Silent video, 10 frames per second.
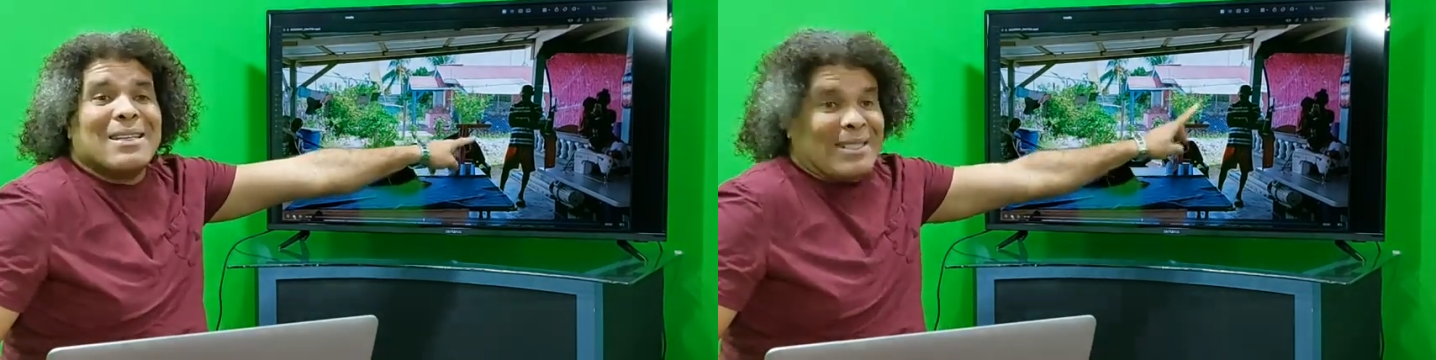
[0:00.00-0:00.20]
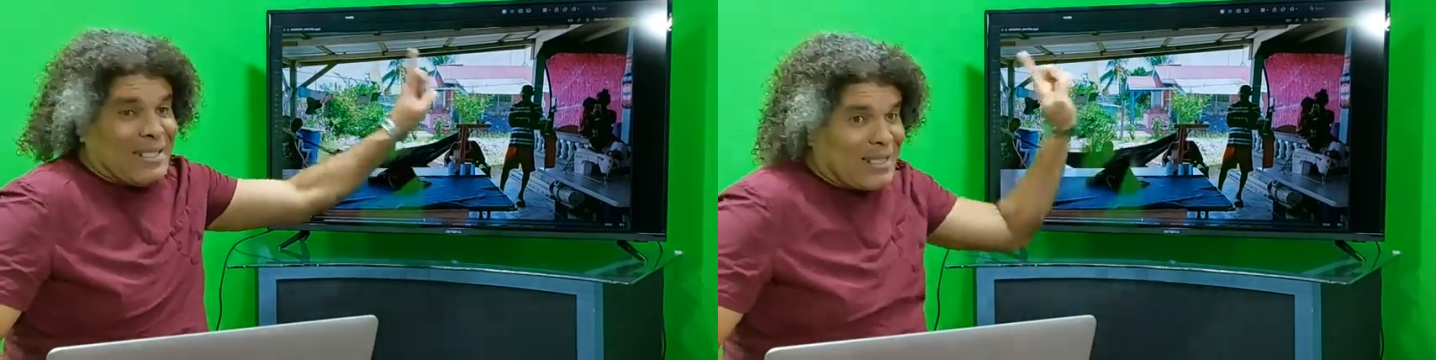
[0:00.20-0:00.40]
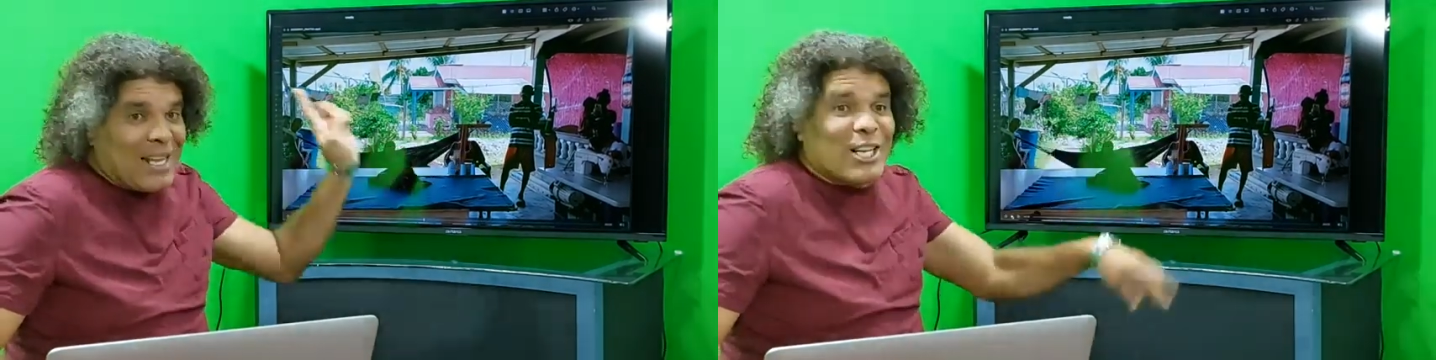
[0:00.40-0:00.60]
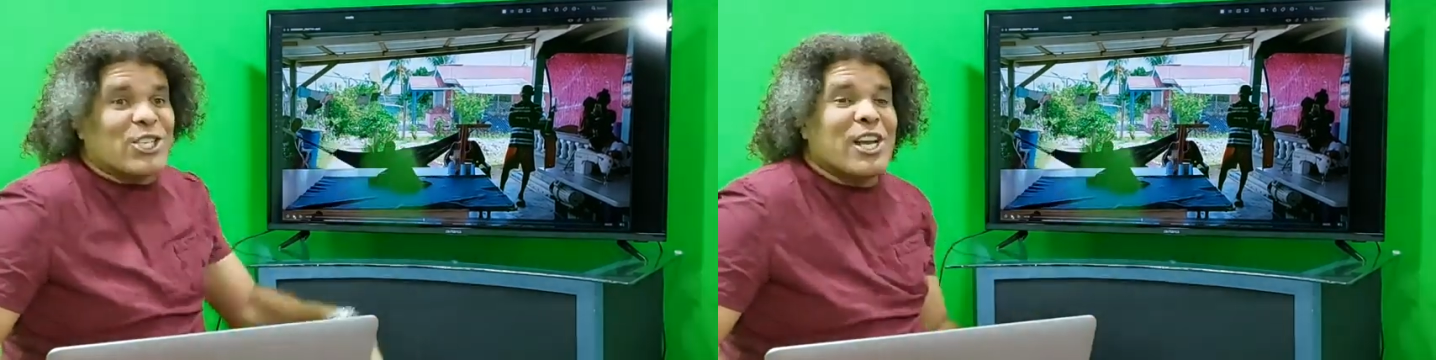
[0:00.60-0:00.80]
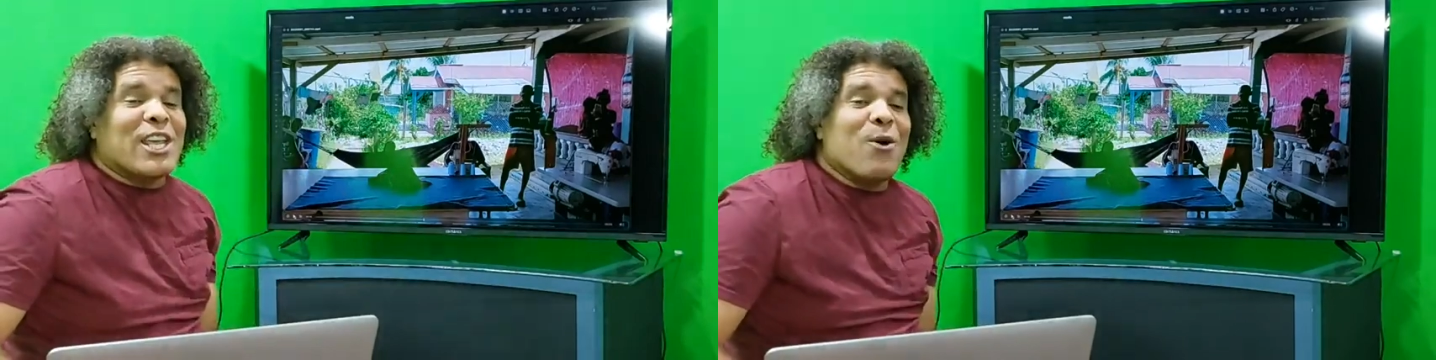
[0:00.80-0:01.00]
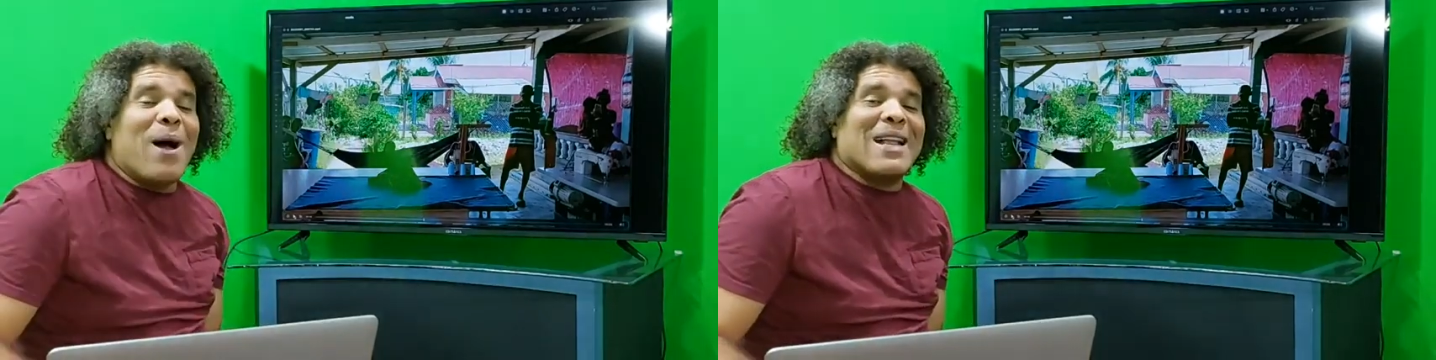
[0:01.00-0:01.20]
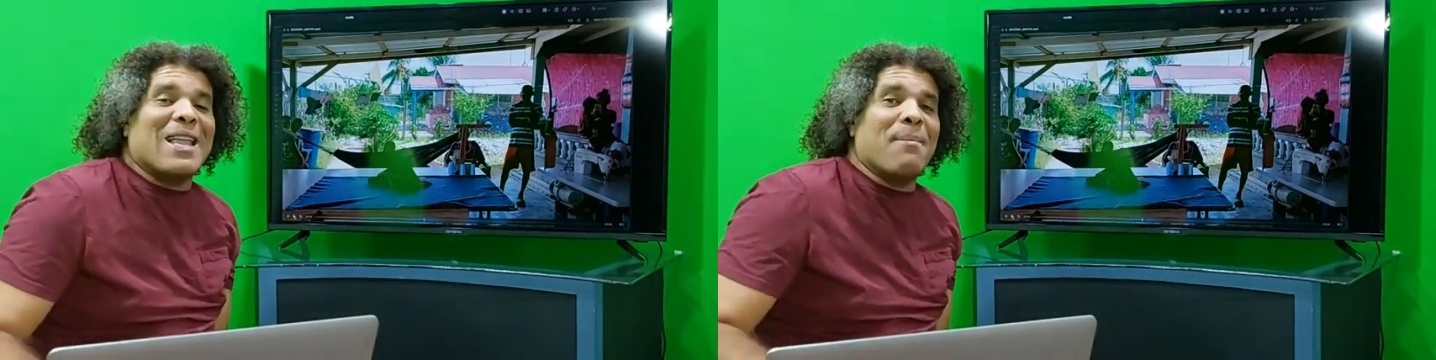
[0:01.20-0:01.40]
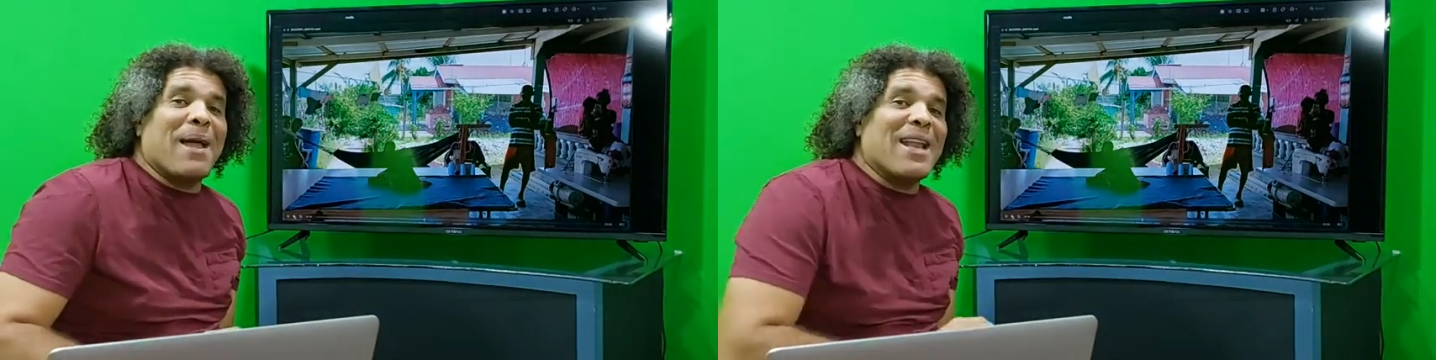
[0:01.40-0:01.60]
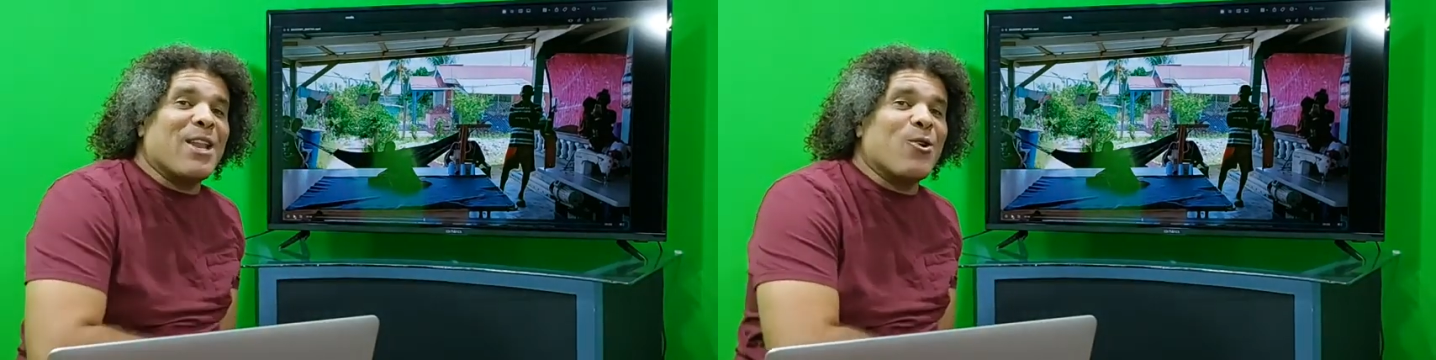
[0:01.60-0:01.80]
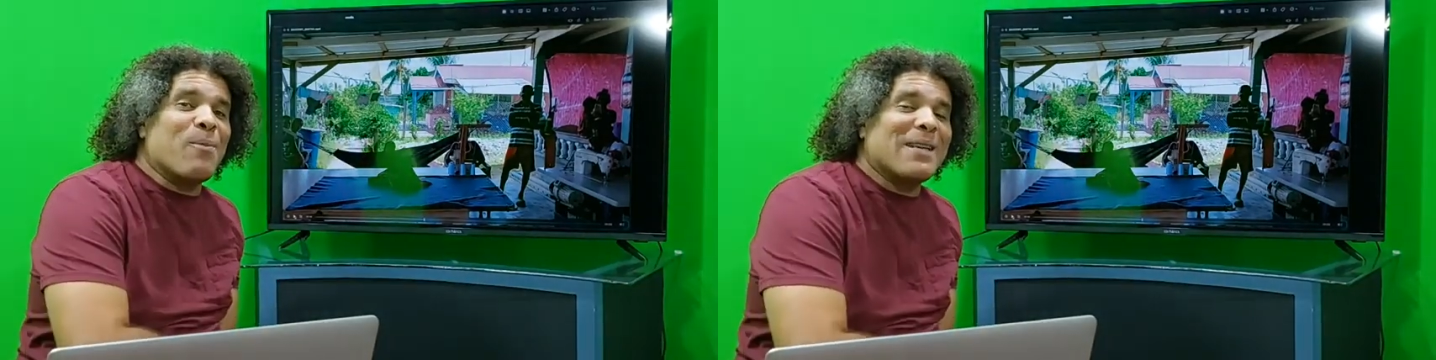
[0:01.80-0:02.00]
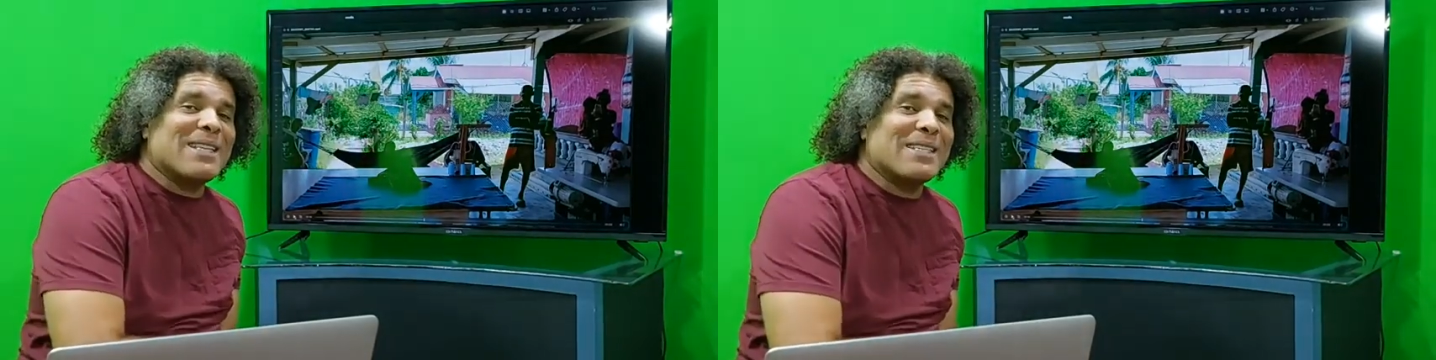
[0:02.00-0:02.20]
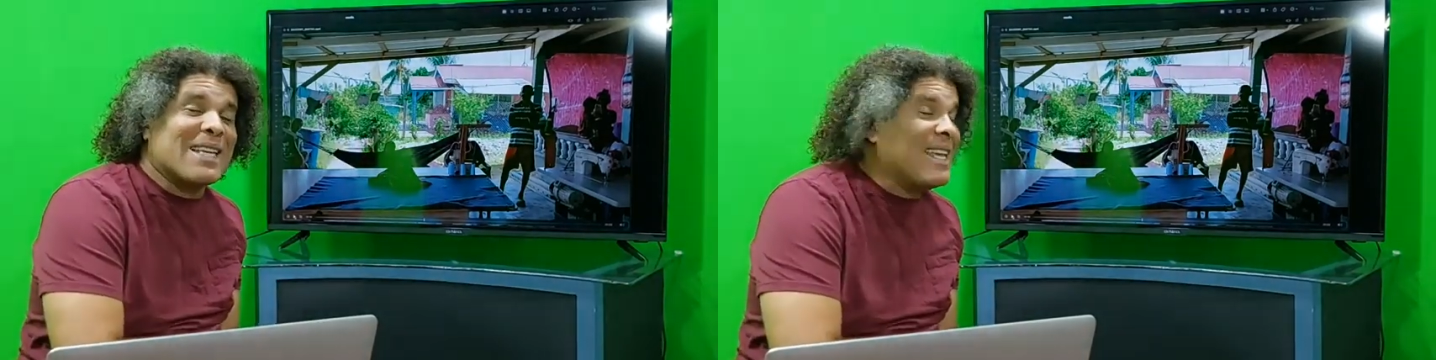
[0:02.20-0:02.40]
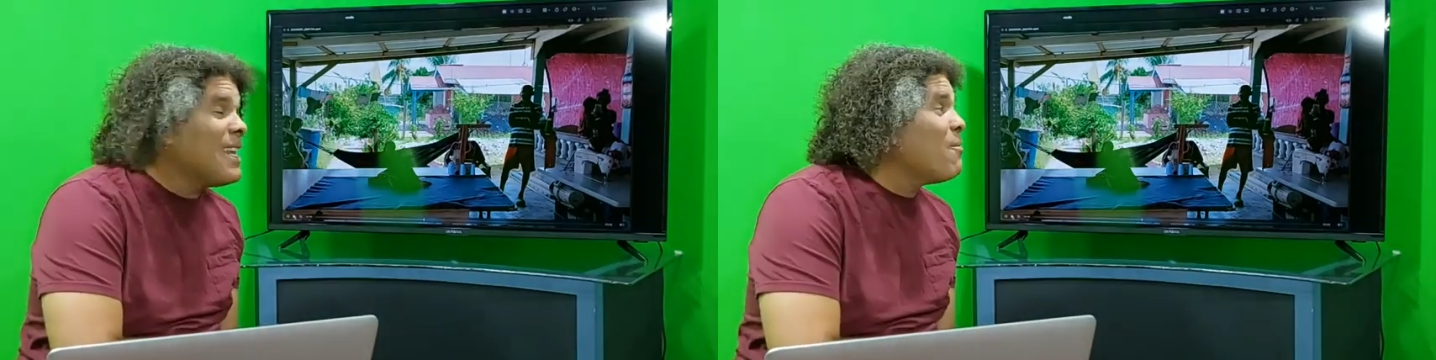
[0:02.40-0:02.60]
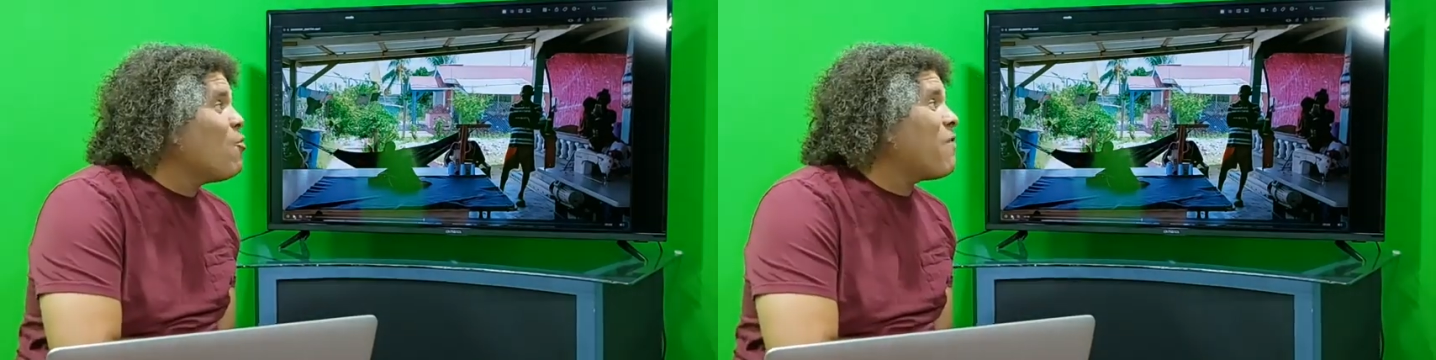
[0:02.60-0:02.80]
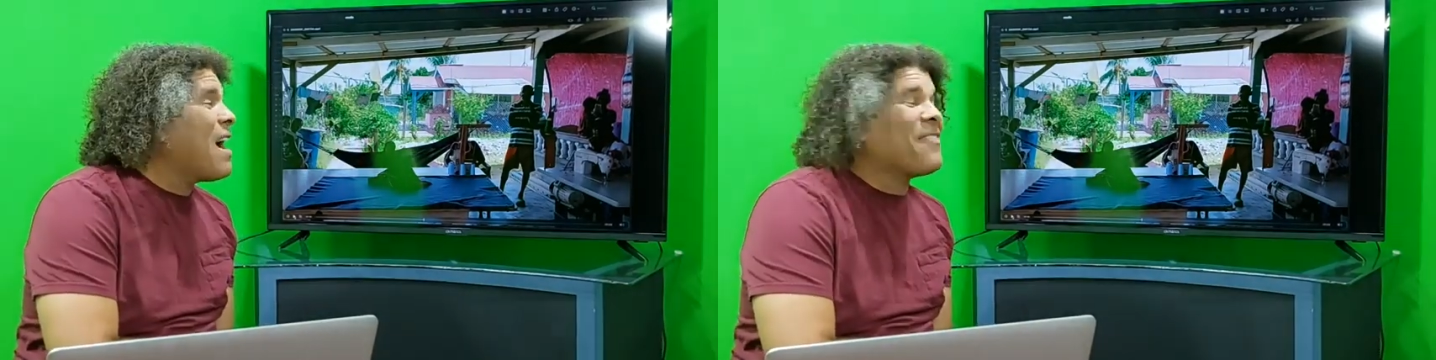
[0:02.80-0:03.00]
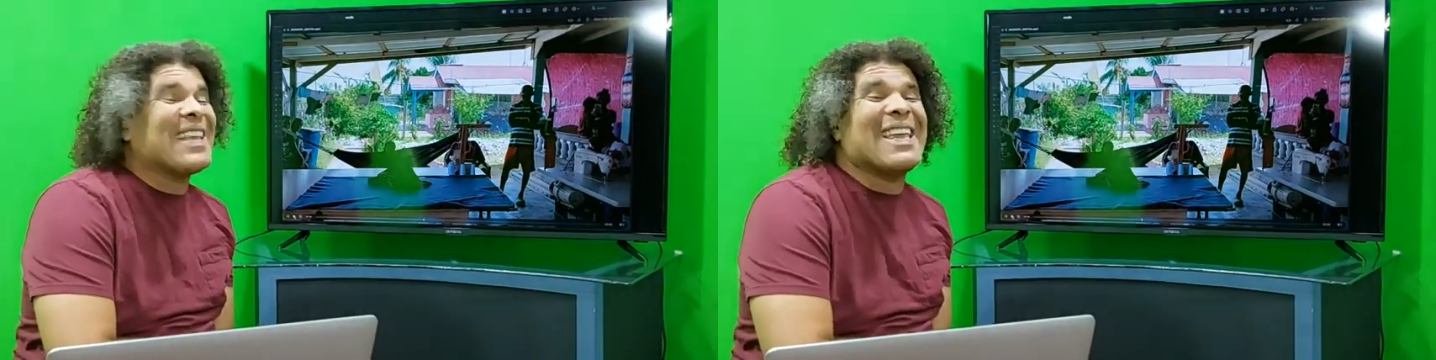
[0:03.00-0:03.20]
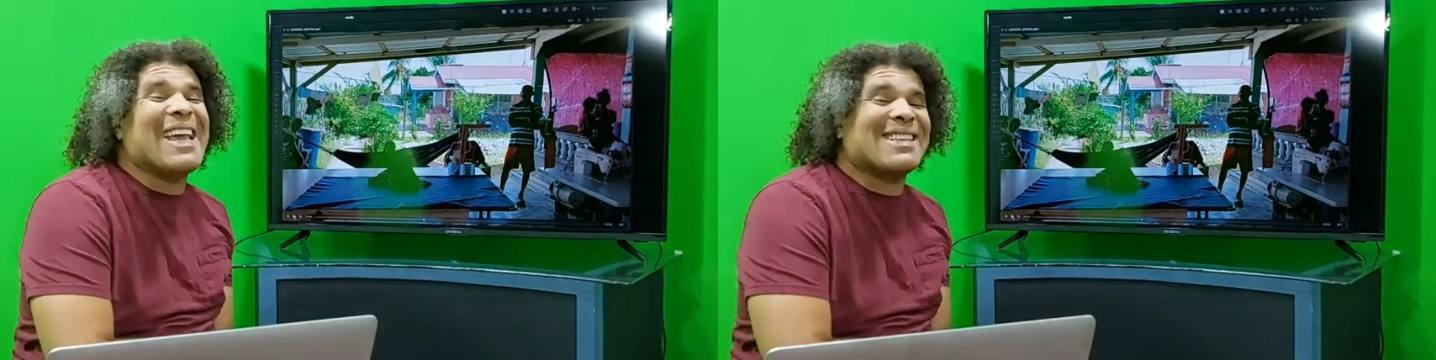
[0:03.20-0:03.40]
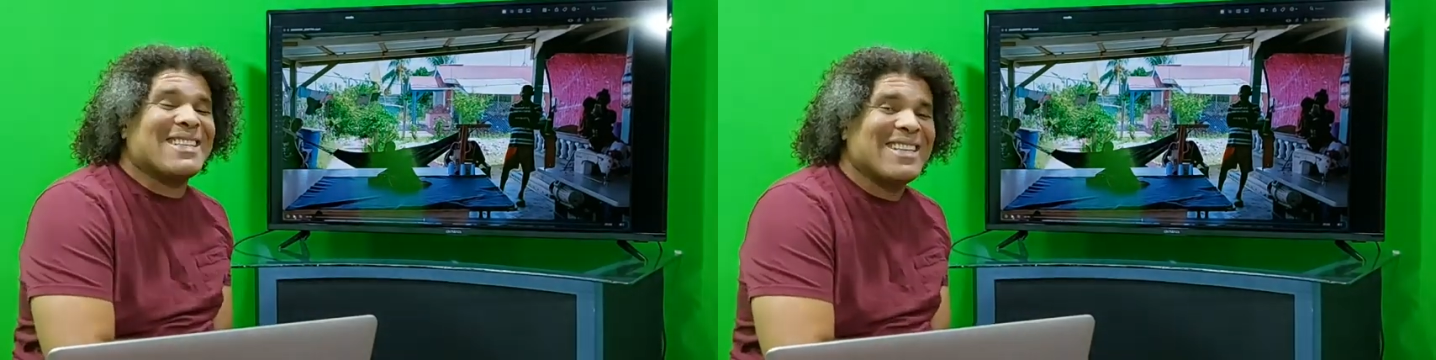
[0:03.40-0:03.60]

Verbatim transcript: Still drinking water, minding your own business. He didn't move up yet.